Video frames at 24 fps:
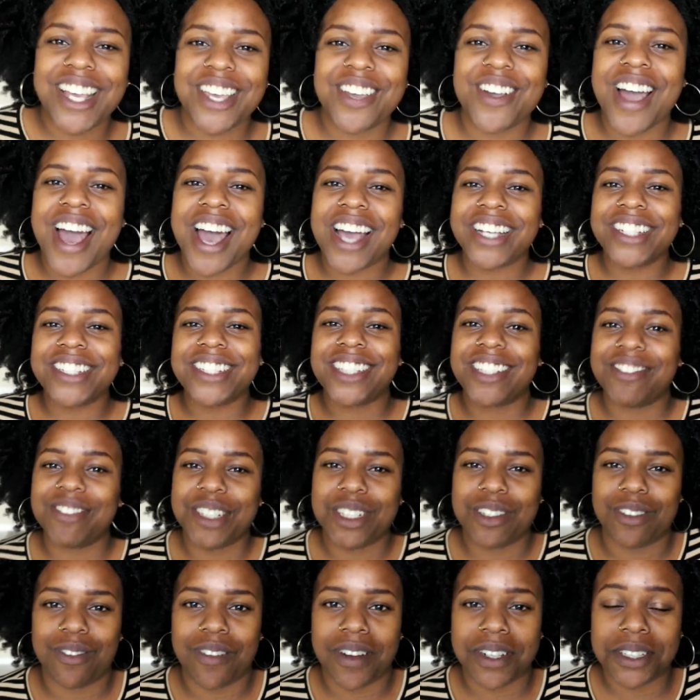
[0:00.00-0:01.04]
Thank you guys so
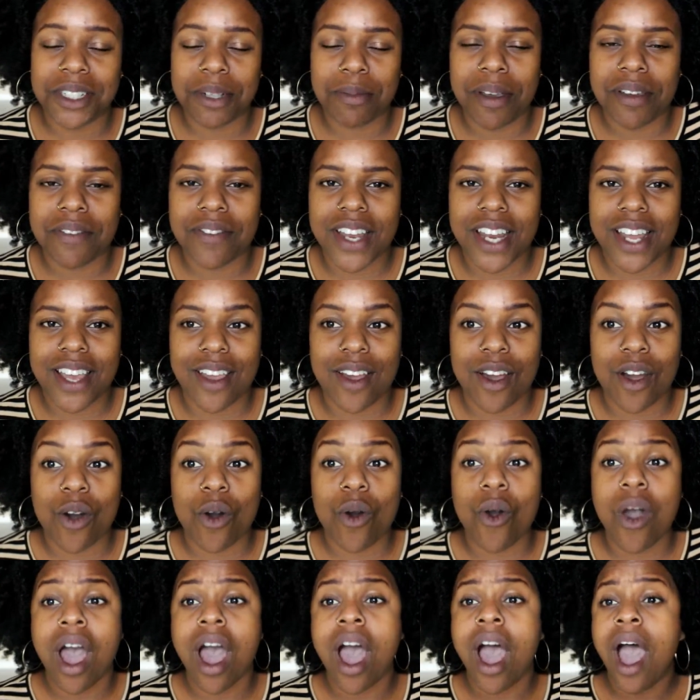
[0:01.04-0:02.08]
much for watching my
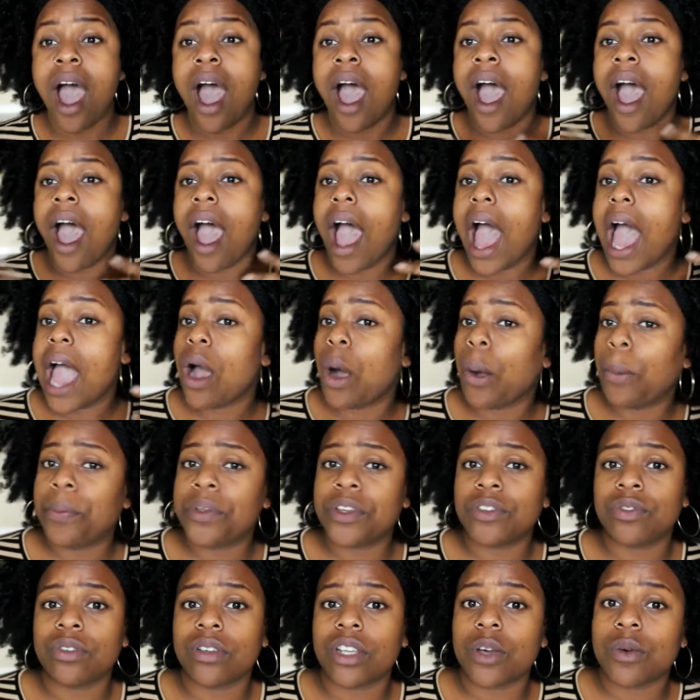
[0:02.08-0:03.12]
video. I hope
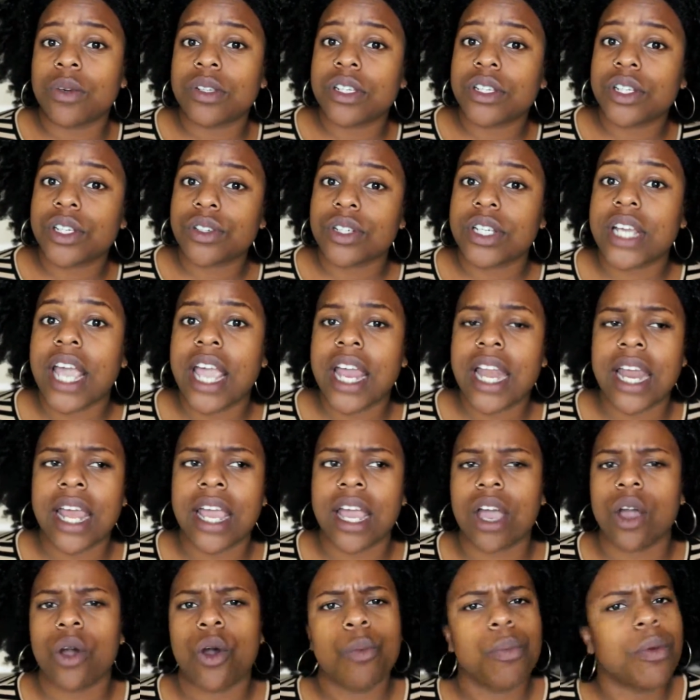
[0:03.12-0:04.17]
this video was
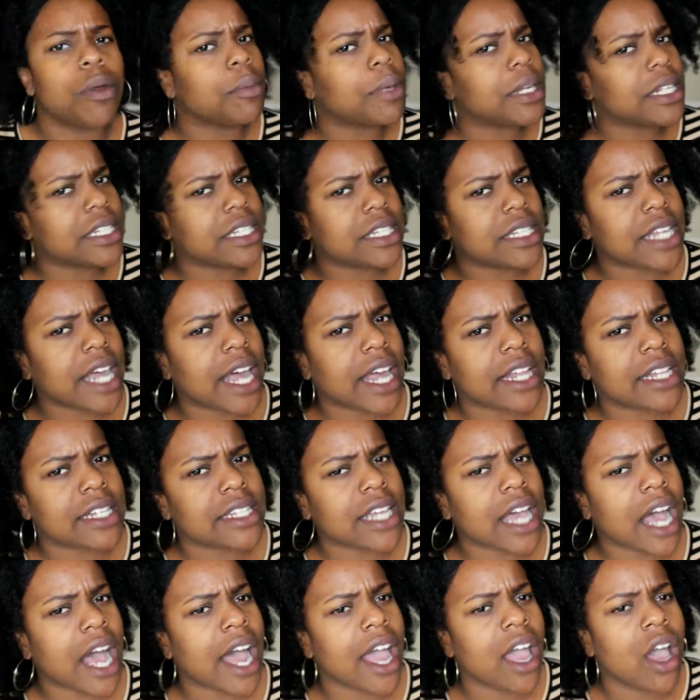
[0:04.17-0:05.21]
entertaining. I hope it made
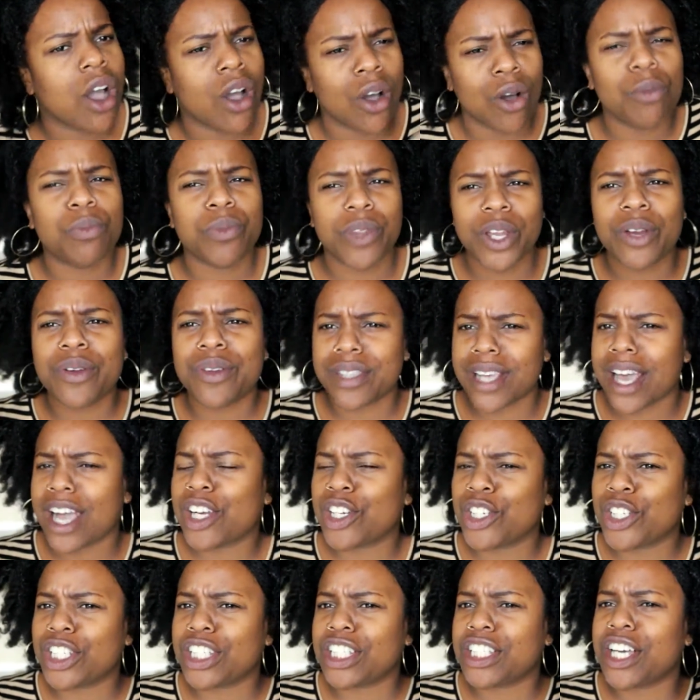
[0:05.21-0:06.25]
sense. I hope there is
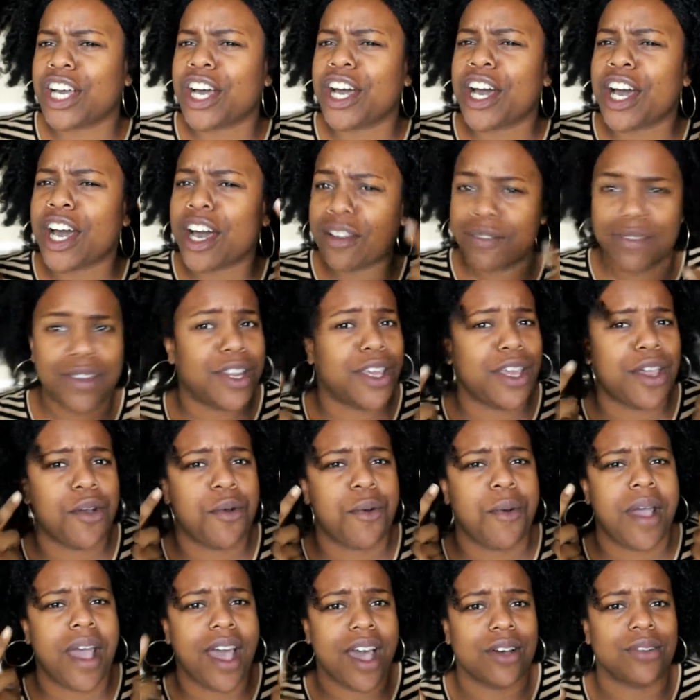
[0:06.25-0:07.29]
actually a video
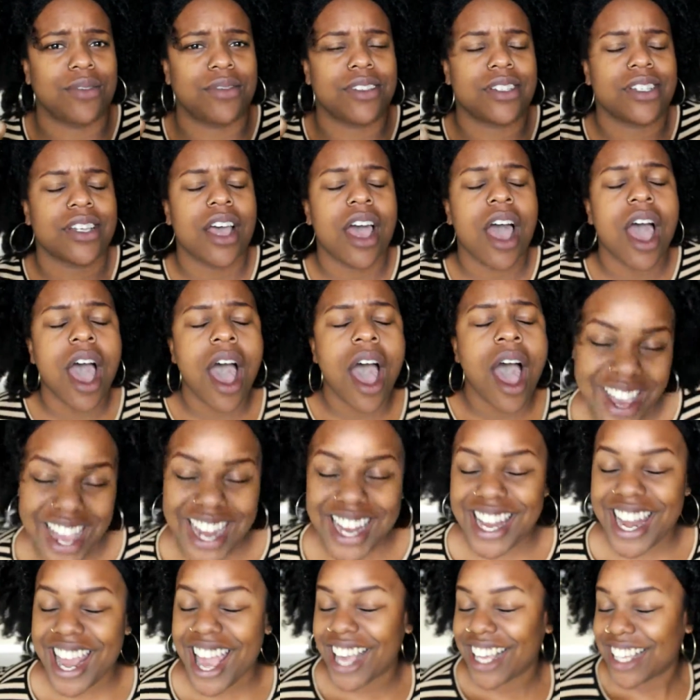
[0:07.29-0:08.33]
out.
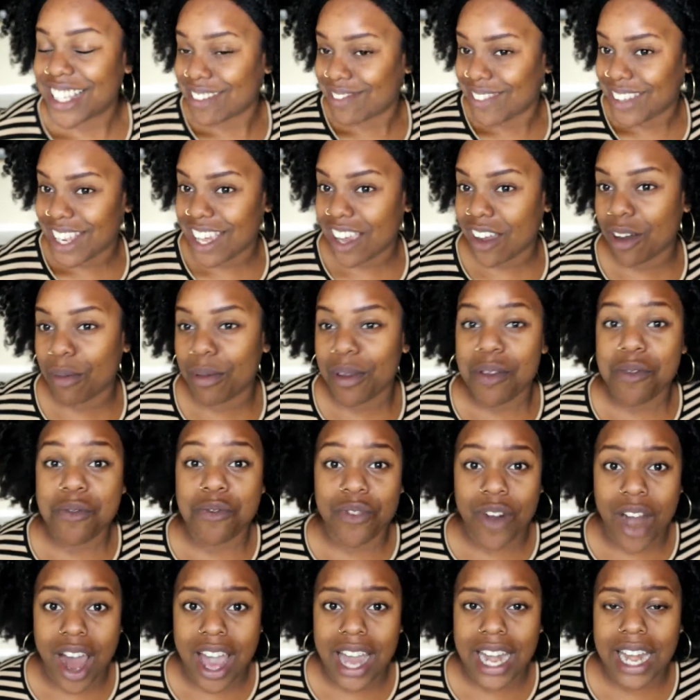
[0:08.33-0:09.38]
My next video will be
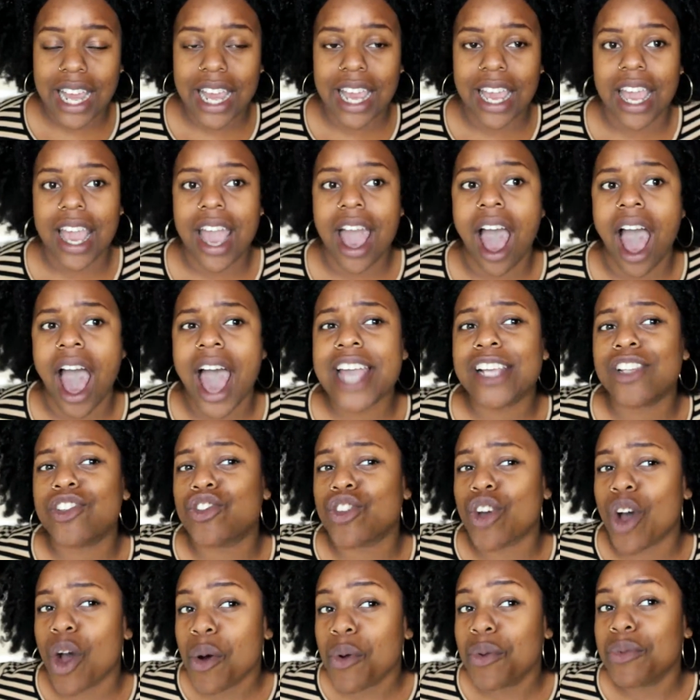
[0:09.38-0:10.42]
Friday. I
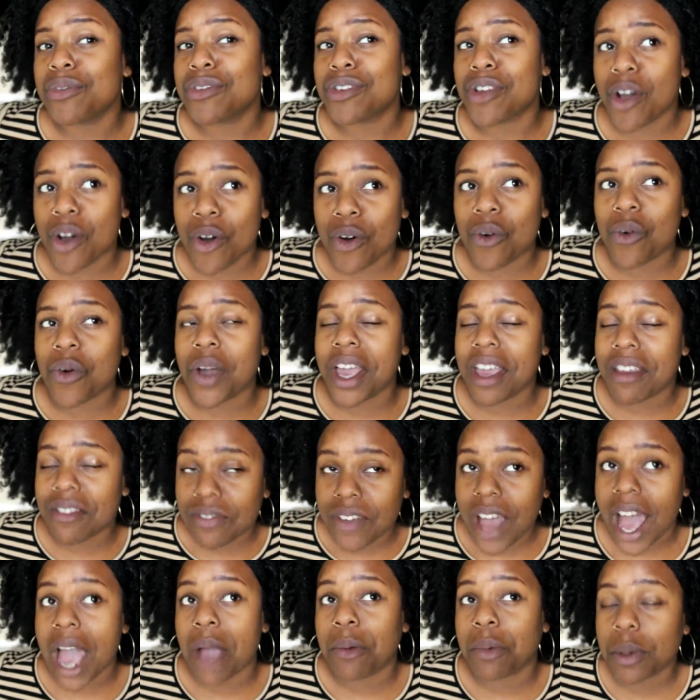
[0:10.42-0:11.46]
don't know
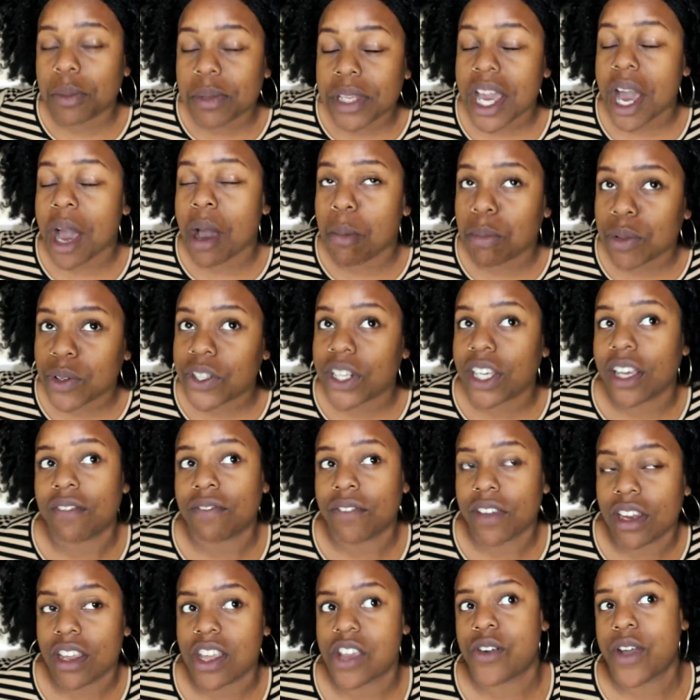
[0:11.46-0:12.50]
if I will be uploading a
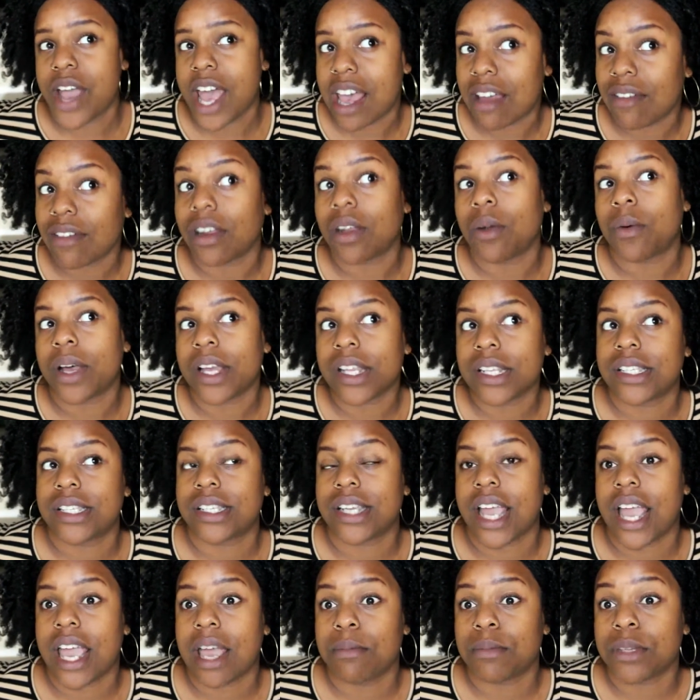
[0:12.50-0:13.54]
video every
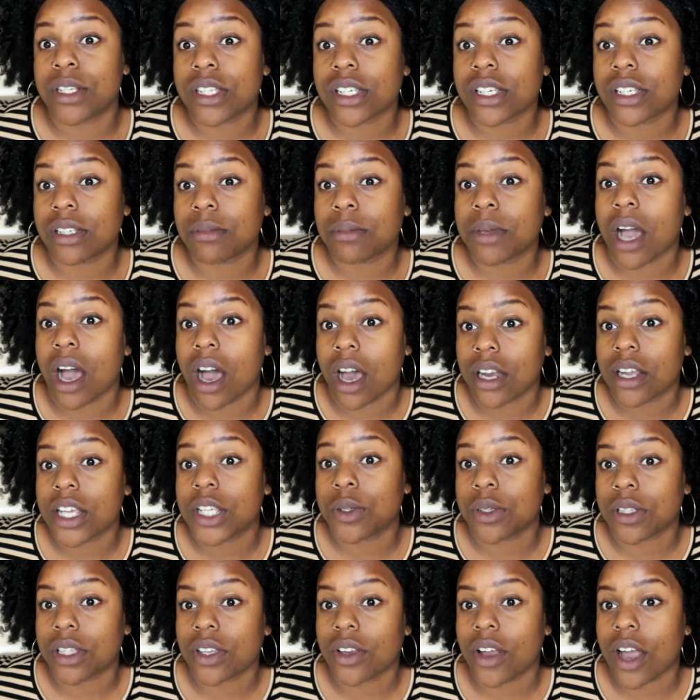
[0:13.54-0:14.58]
Wednesday. I'm just going to be
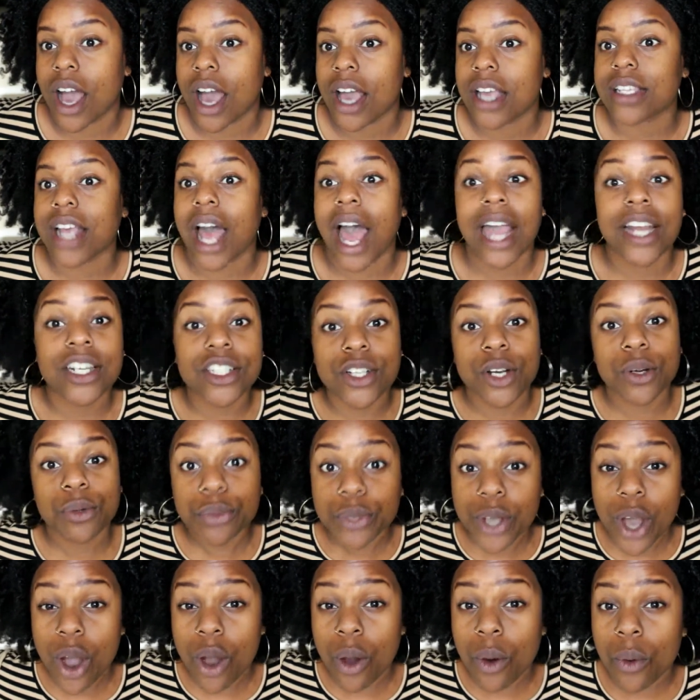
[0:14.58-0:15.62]
honest with you guys. I
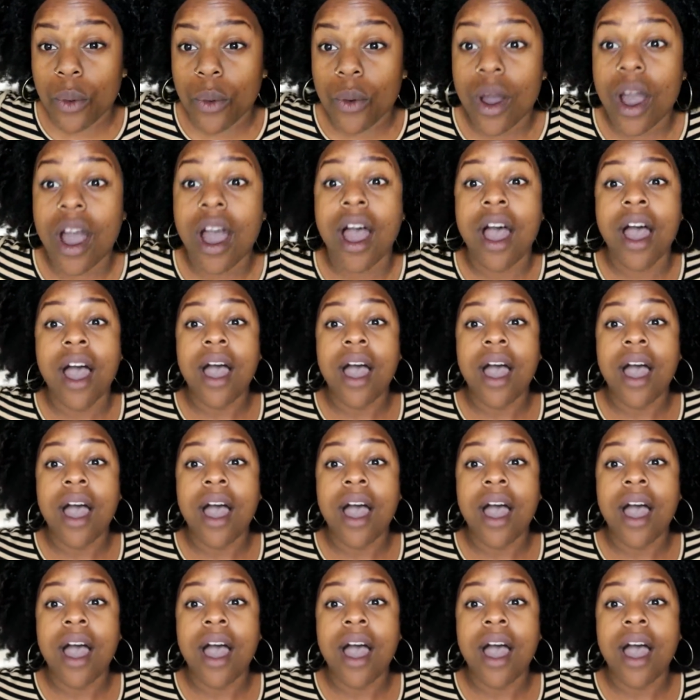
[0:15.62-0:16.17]
don't know.